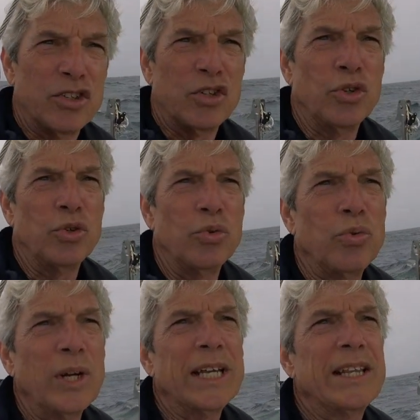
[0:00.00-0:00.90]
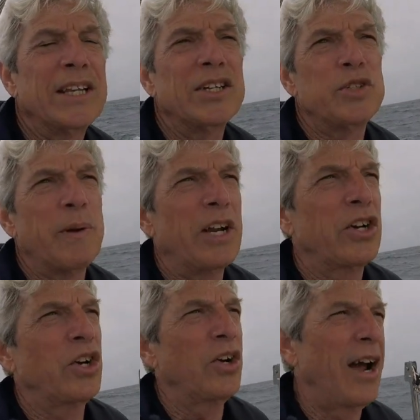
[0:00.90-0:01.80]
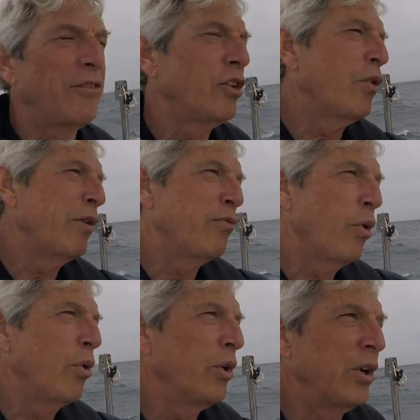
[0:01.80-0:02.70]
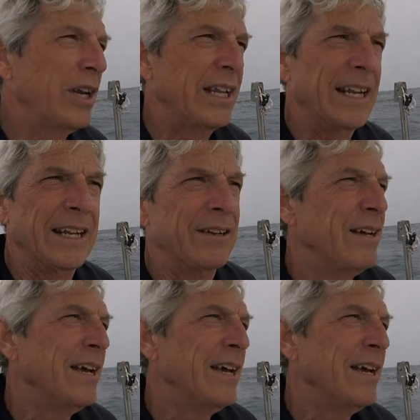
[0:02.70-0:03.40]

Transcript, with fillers: To rig the spinnaker, I have to go up forward and